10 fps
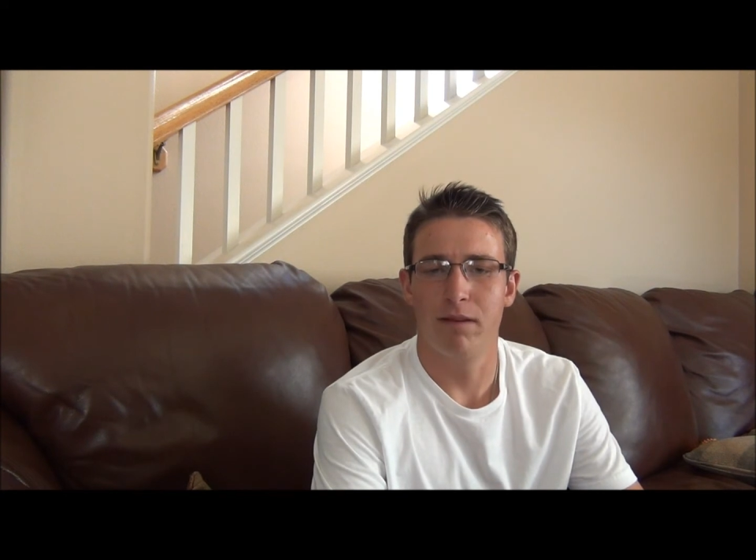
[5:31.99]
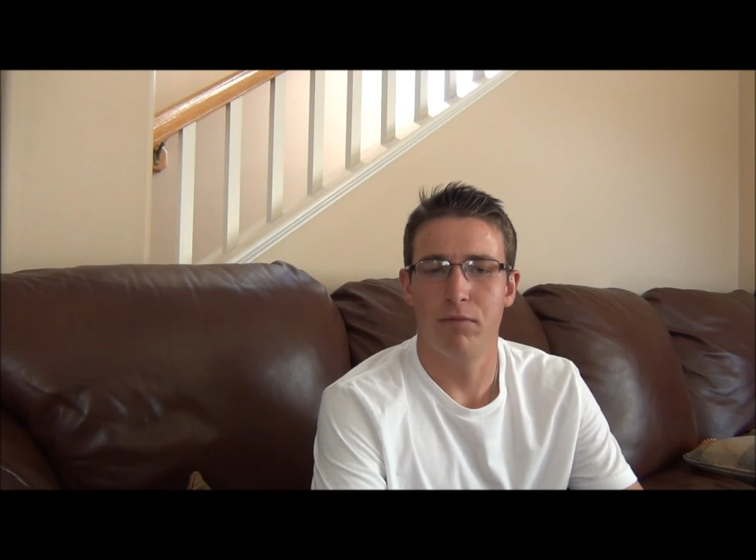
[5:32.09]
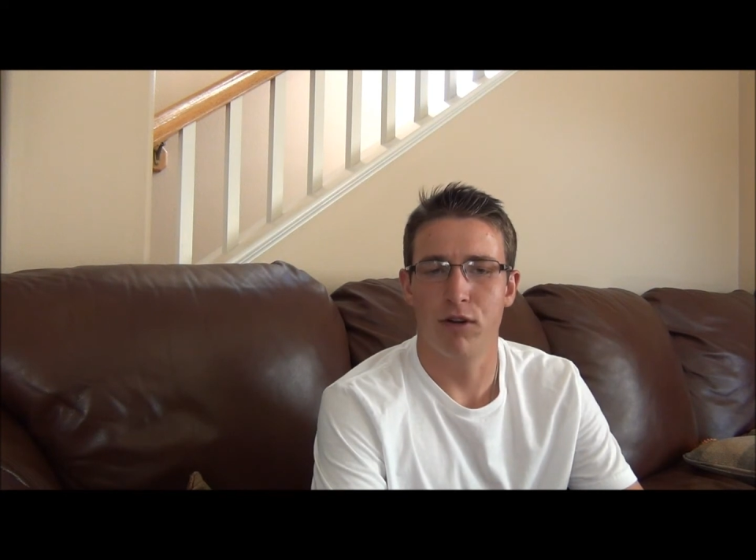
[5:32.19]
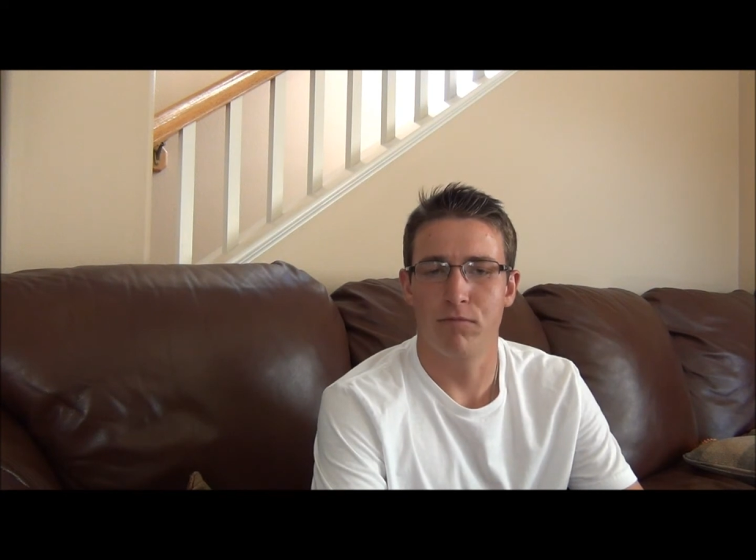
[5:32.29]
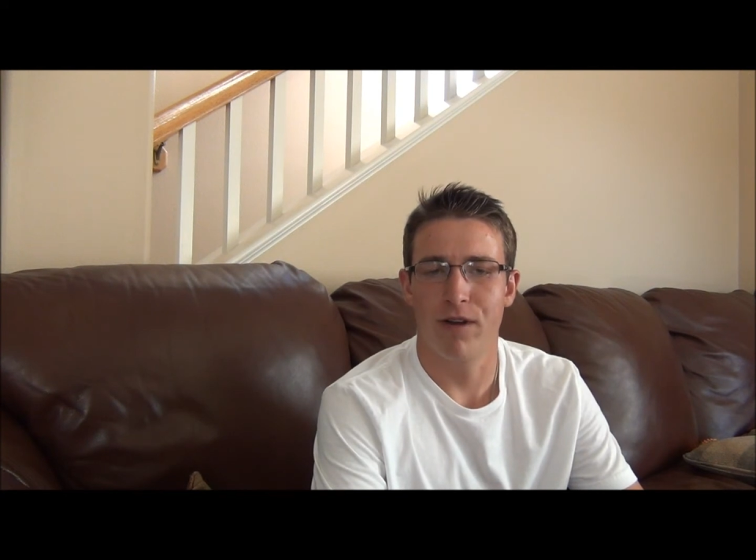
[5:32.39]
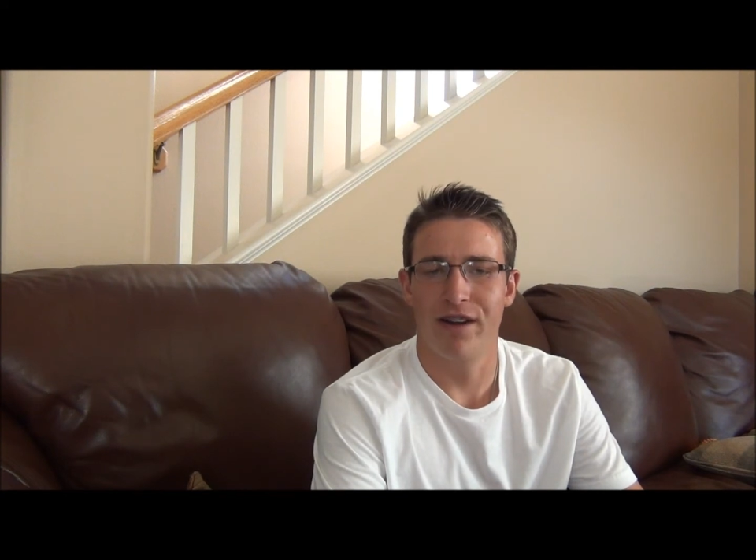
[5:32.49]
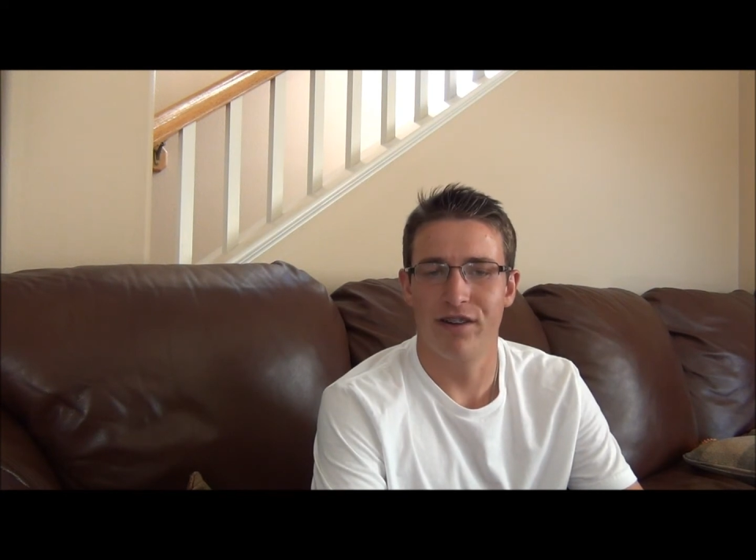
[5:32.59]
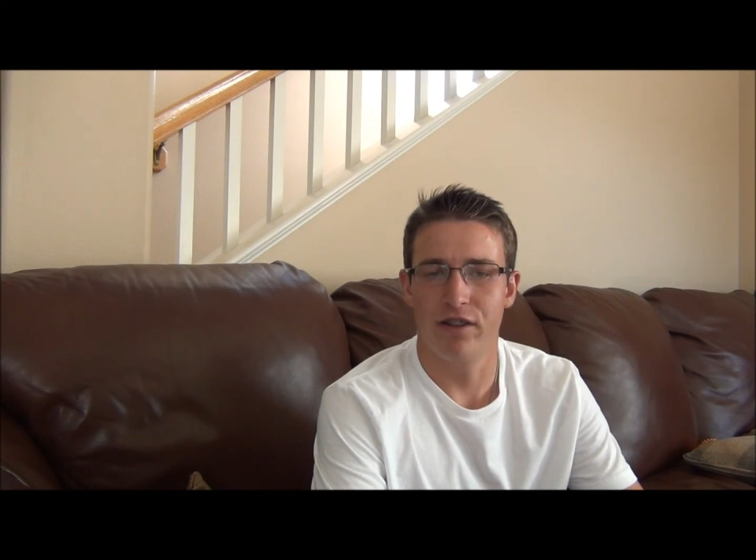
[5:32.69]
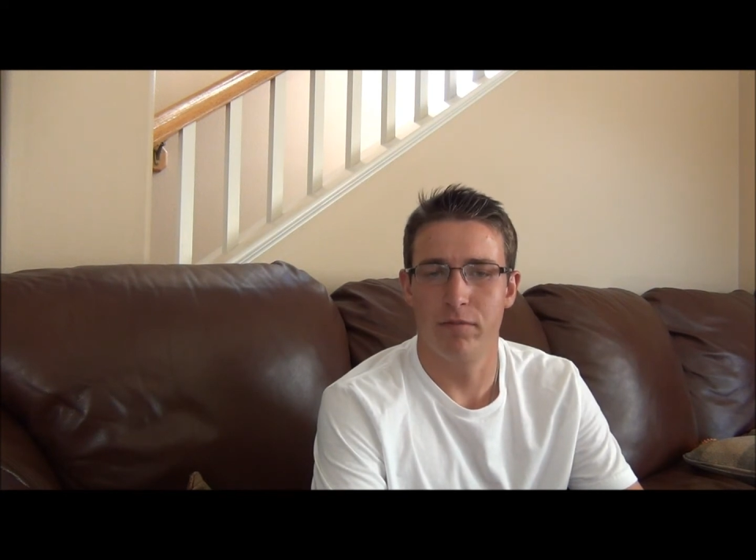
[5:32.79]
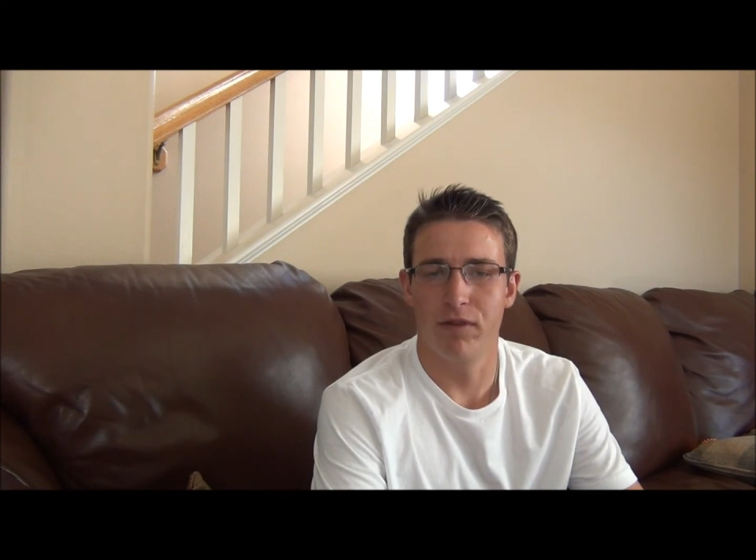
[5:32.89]
book prior
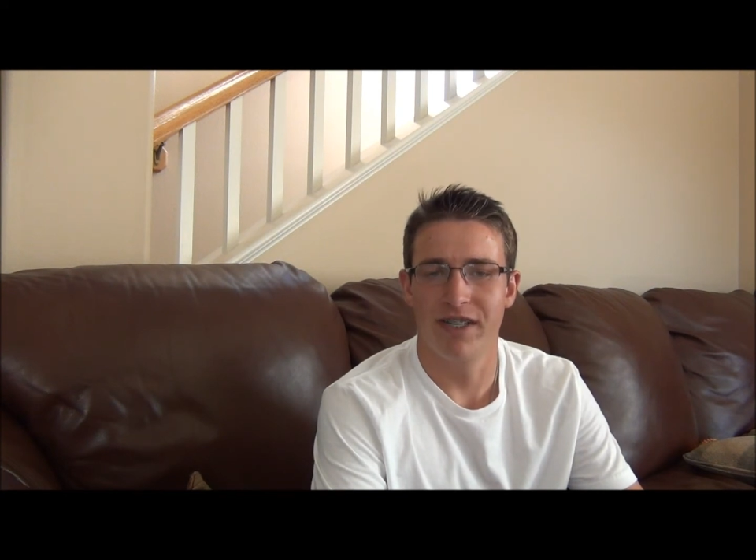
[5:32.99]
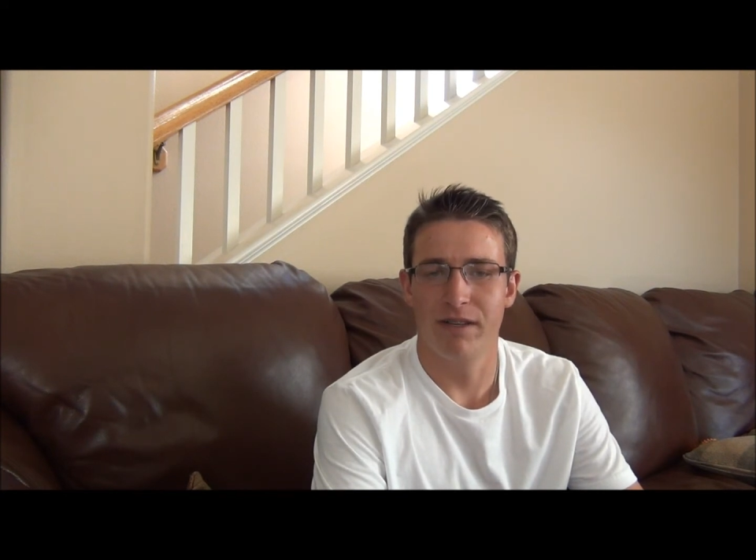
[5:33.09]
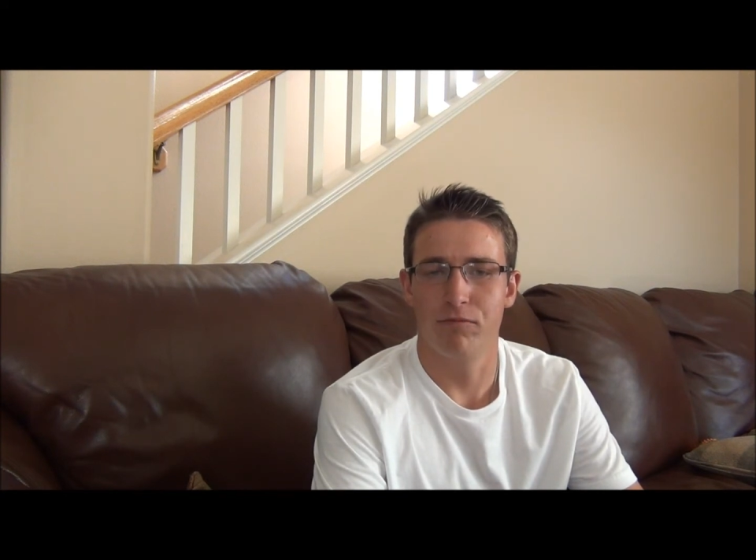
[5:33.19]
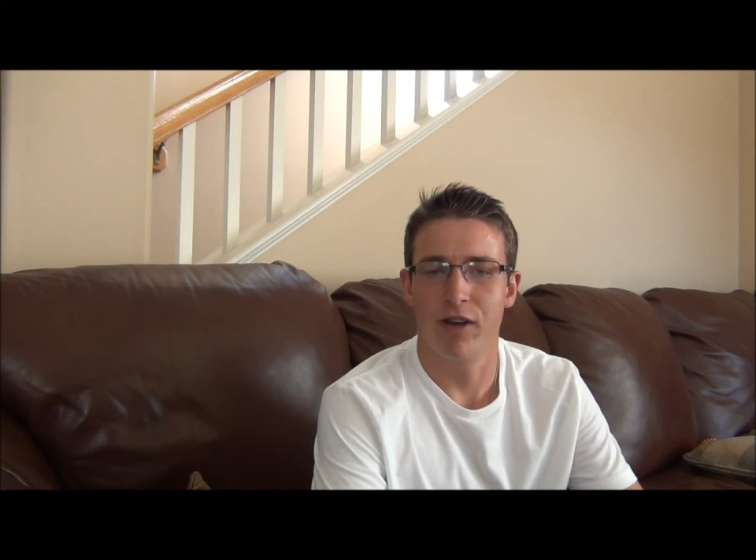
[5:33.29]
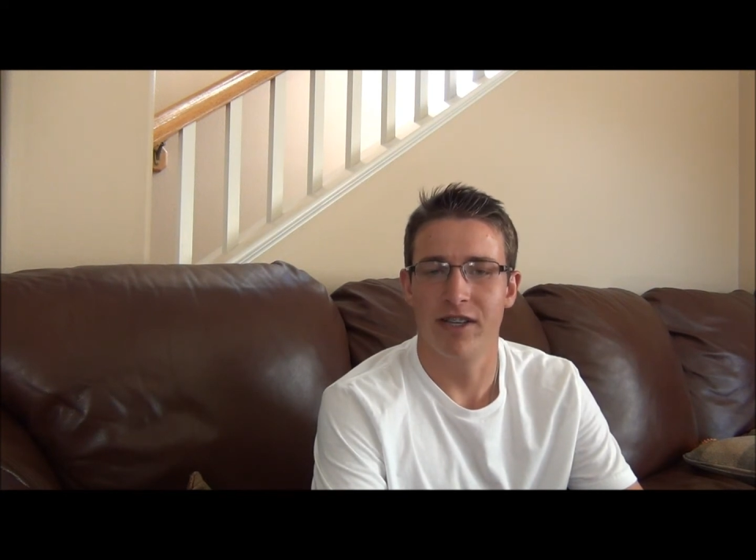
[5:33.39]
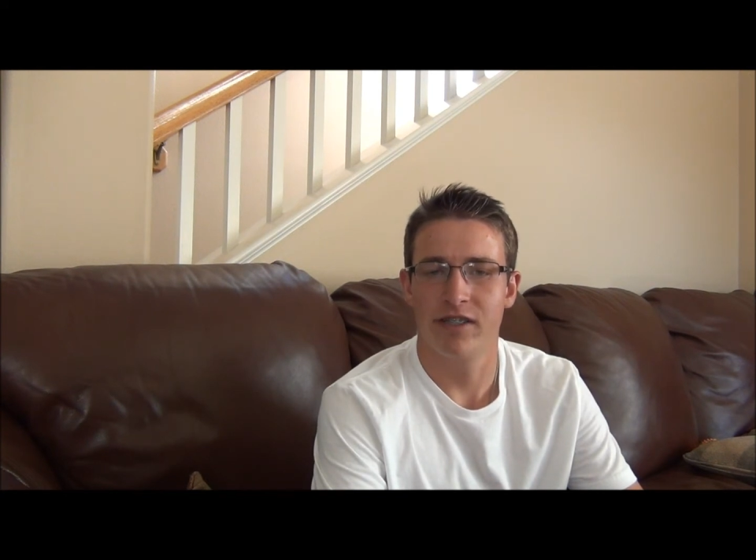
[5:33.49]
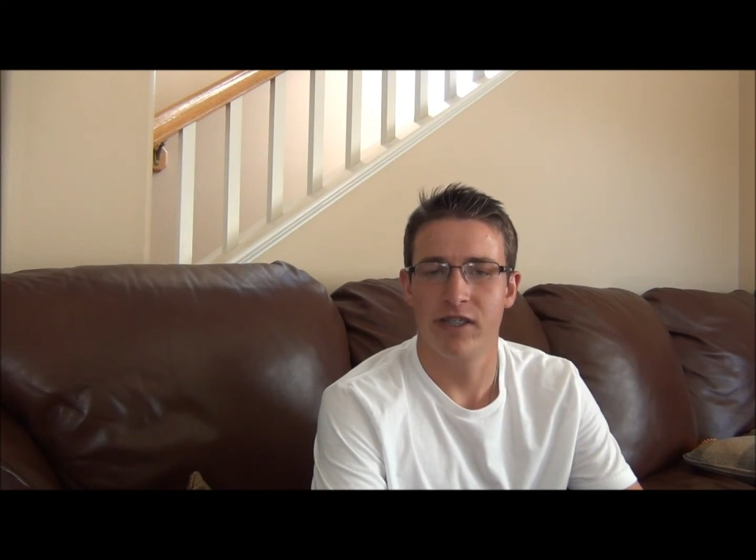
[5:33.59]
to the printing press,